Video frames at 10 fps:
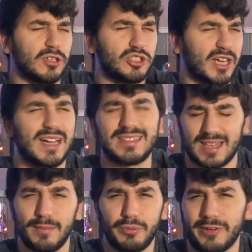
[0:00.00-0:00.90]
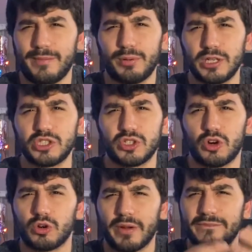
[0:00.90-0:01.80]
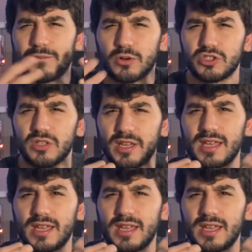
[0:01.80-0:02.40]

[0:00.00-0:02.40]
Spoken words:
Jedi temple, I'm pretty sure, or the first like